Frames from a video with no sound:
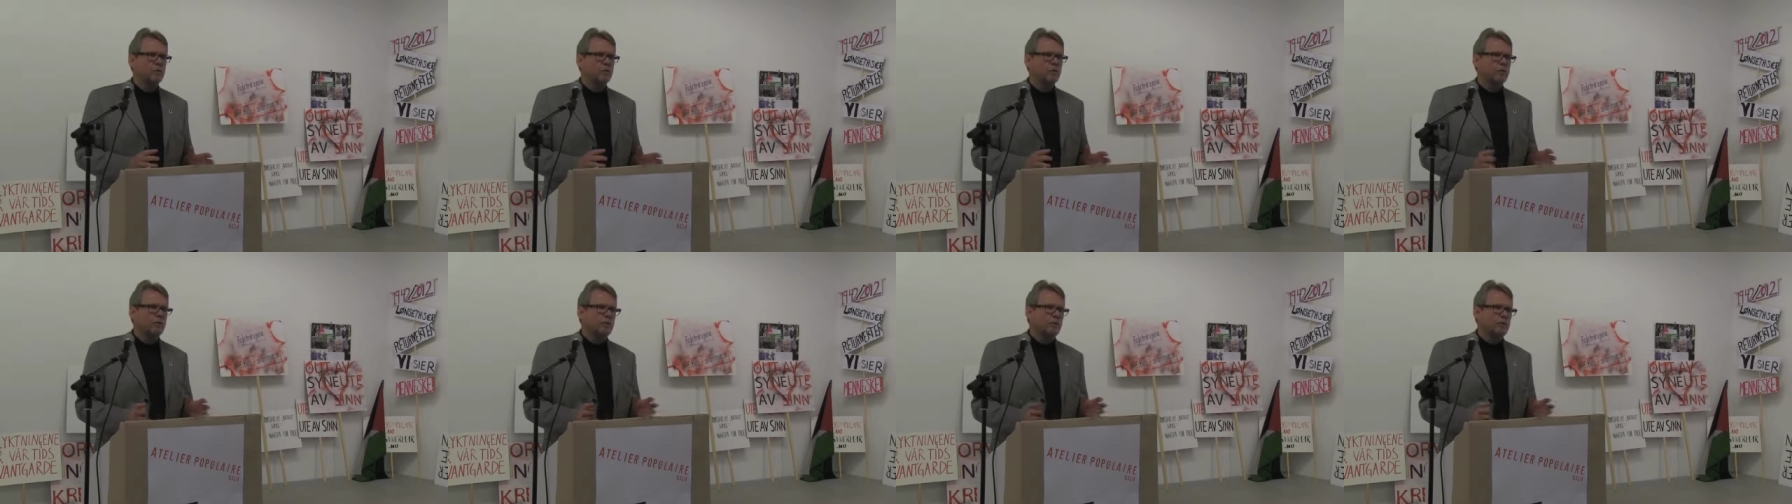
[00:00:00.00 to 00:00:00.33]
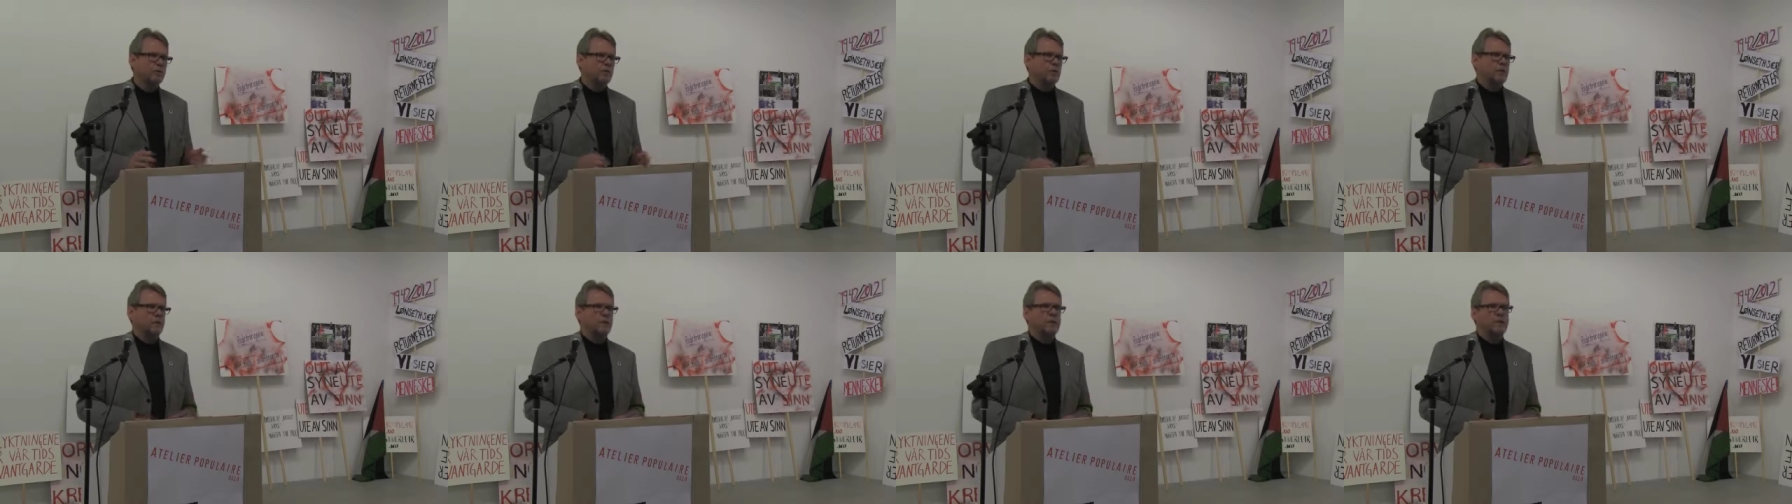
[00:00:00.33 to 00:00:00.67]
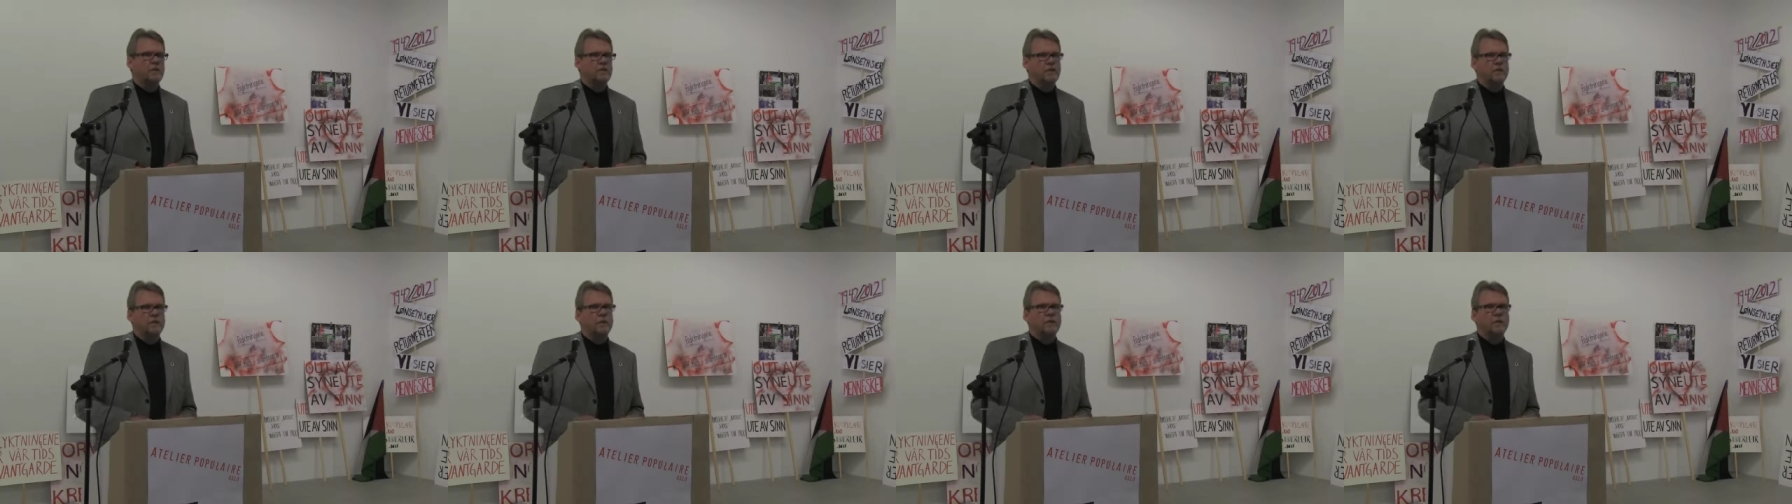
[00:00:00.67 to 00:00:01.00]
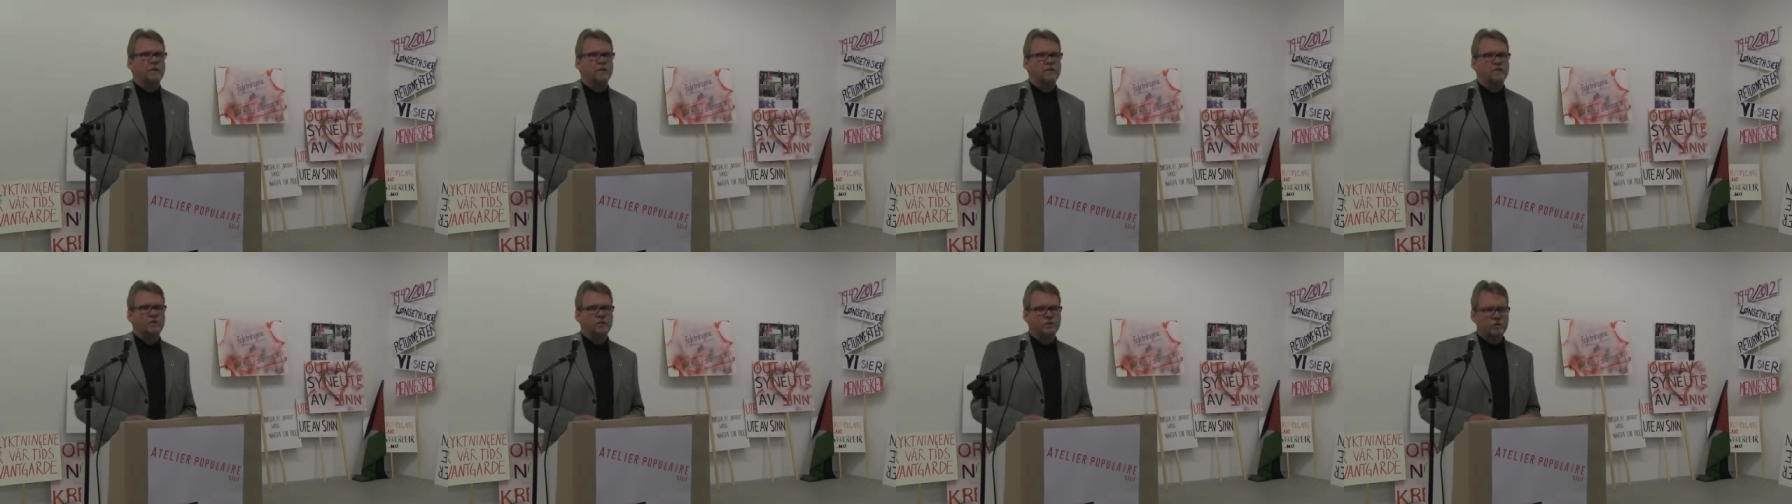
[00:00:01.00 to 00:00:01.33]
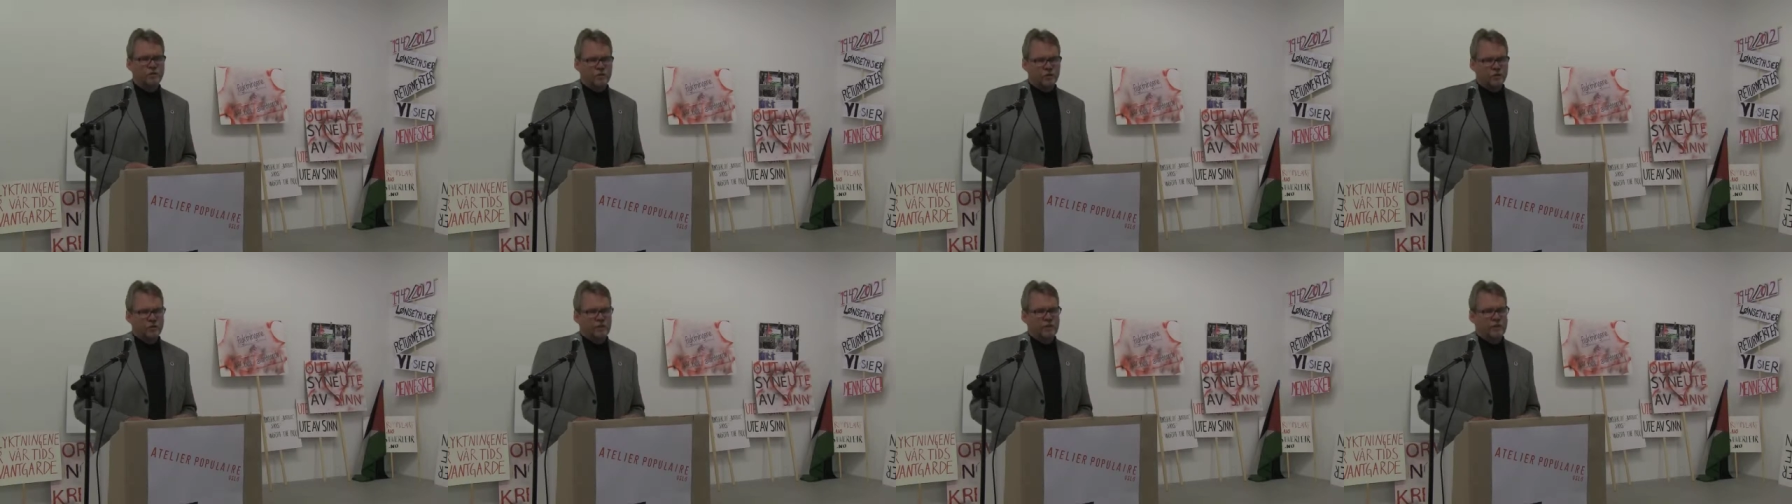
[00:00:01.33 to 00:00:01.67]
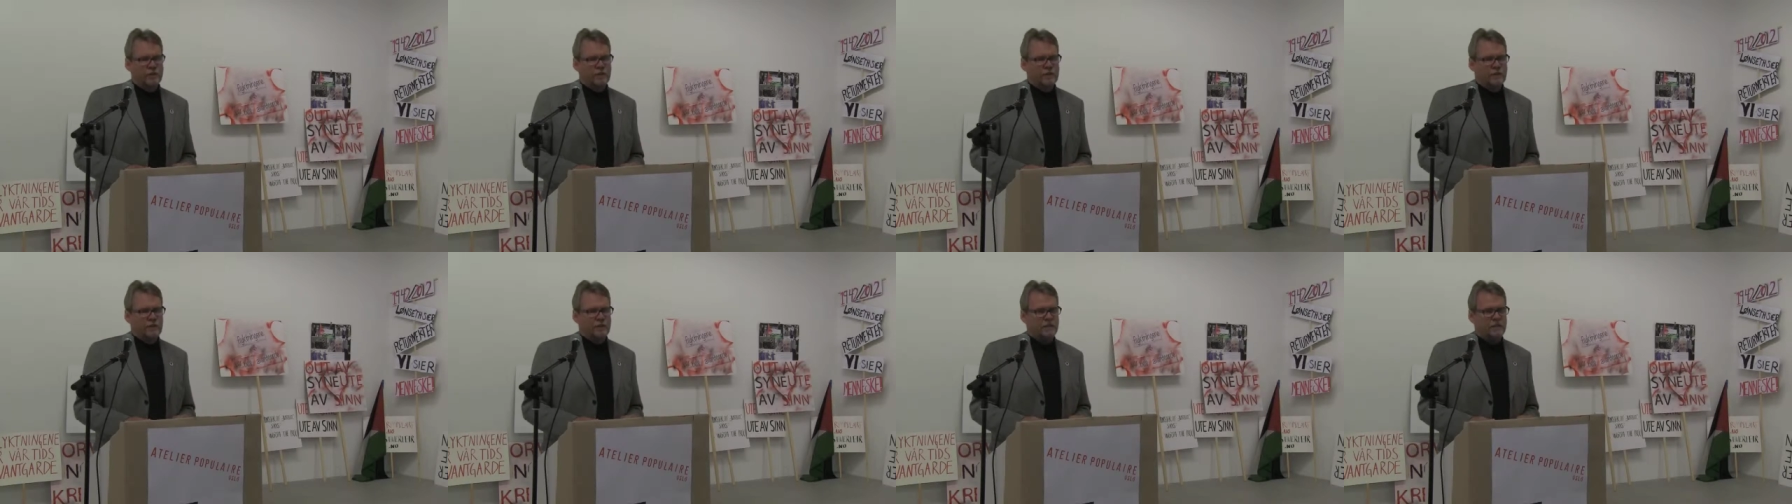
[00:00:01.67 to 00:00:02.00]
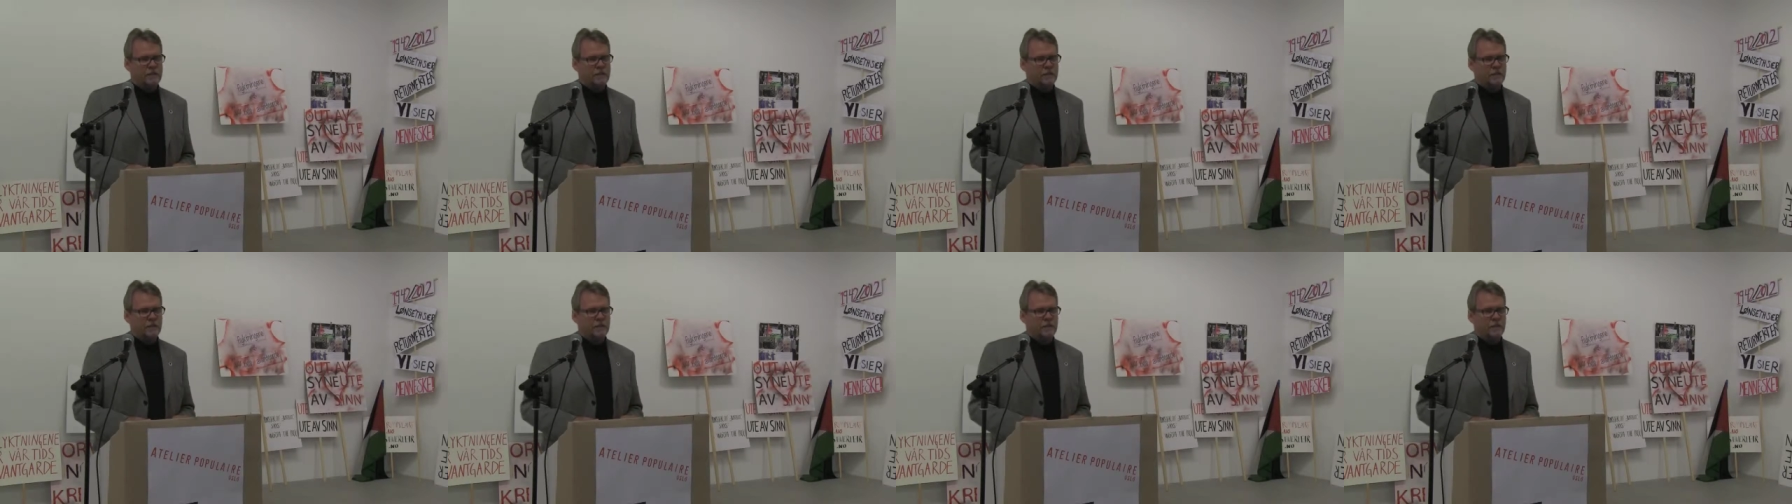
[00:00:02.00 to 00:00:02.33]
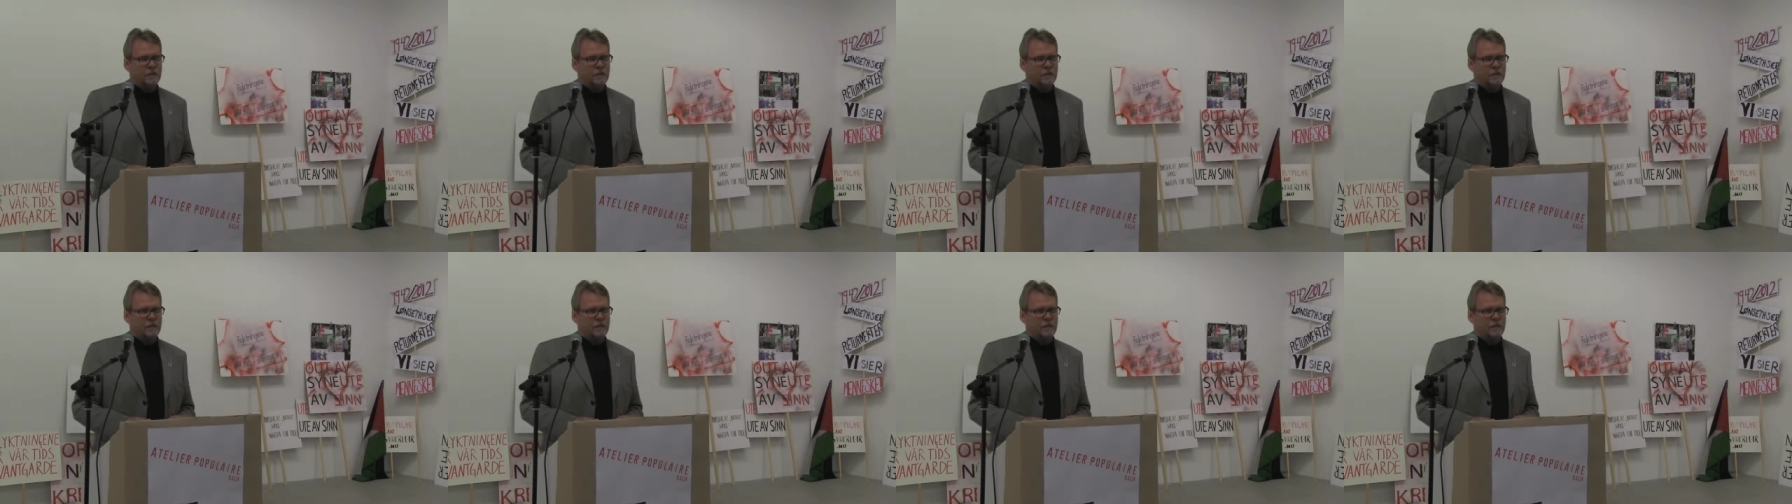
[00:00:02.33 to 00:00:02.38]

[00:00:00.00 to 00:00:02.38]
role in the larger context.